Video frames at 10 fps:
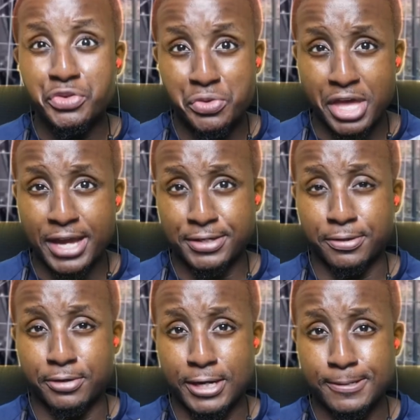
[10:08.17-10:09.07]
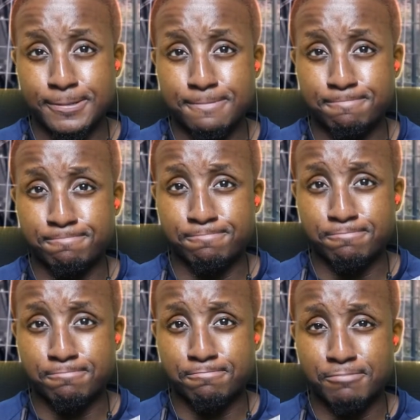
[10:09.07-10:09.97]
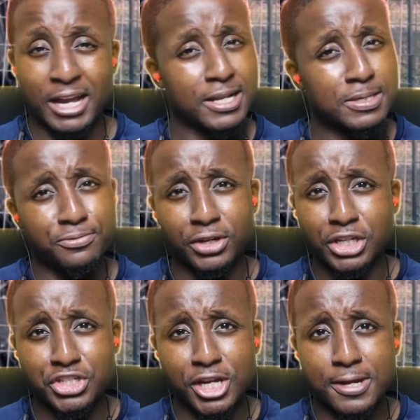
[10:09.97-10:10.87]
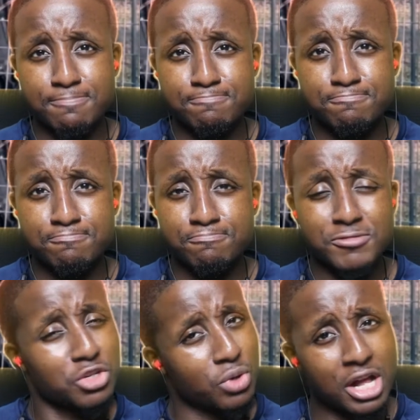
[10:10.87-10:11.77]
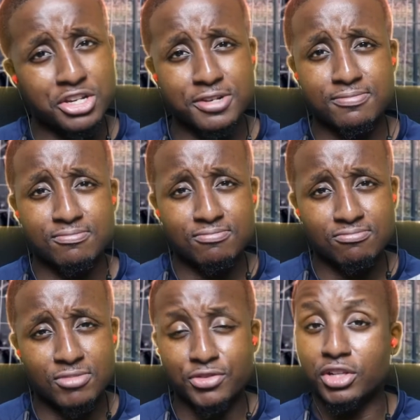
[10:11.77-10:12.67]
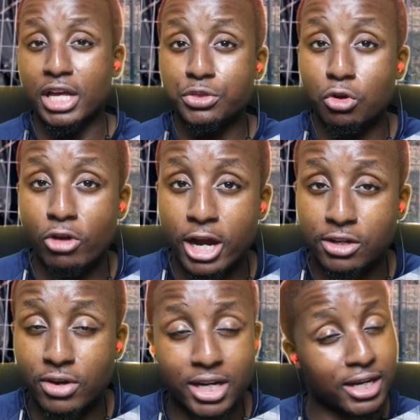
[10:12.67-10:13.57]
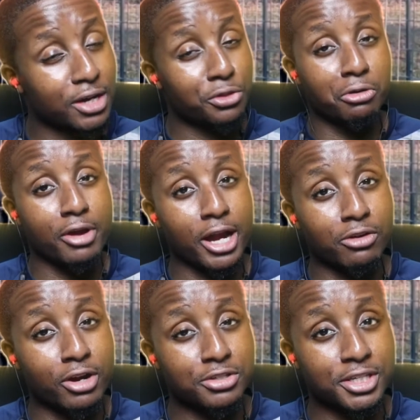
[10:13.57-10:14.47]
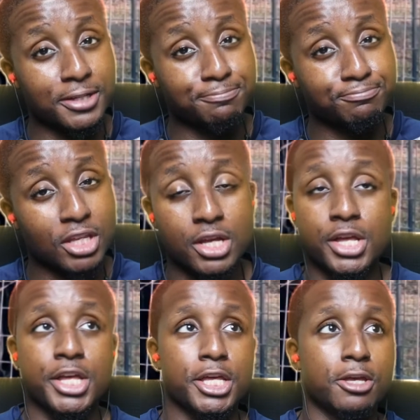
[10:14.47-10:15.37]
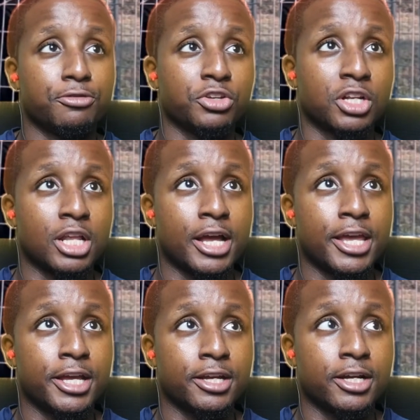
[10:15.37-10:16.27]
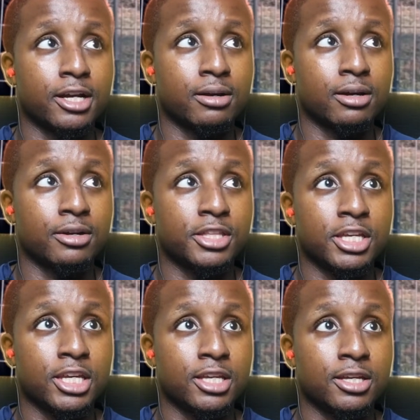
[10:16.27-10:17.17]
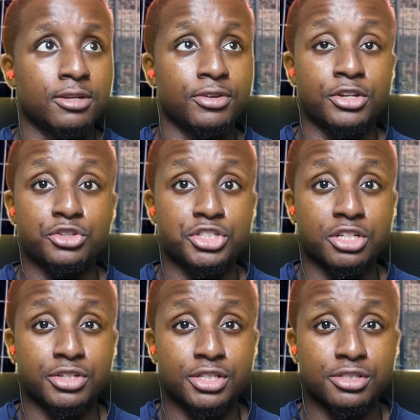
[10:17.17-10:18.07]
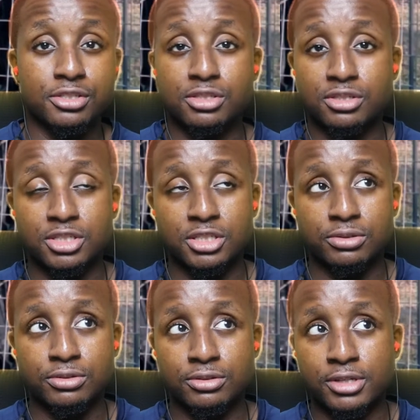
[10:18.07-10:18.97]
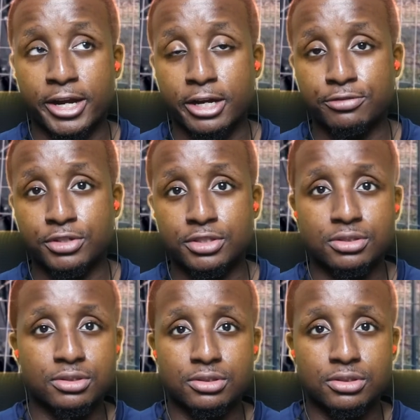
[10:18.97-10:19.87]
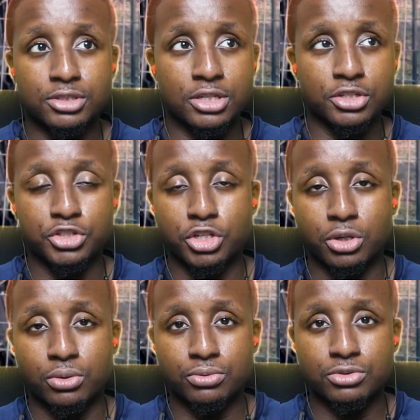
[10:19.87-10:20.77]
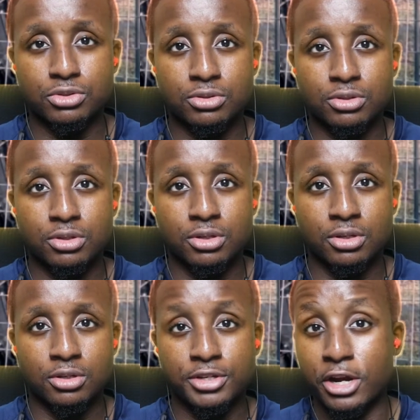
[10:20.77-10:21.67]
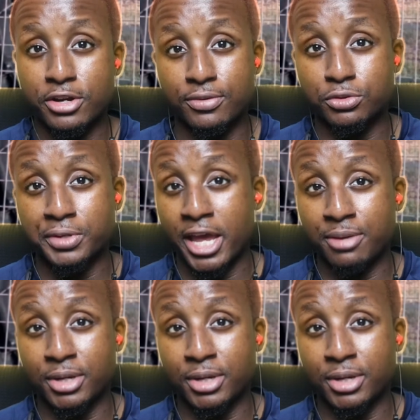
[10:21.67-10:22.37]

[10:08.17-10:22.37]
do that, all right? I got some funny shit. Just watch it. If you like Thor Ragnarok, I got a Thor Ragnarok skit. If you like the Defender series, you know, Iron Fist, Jessica Jones, Daredevil,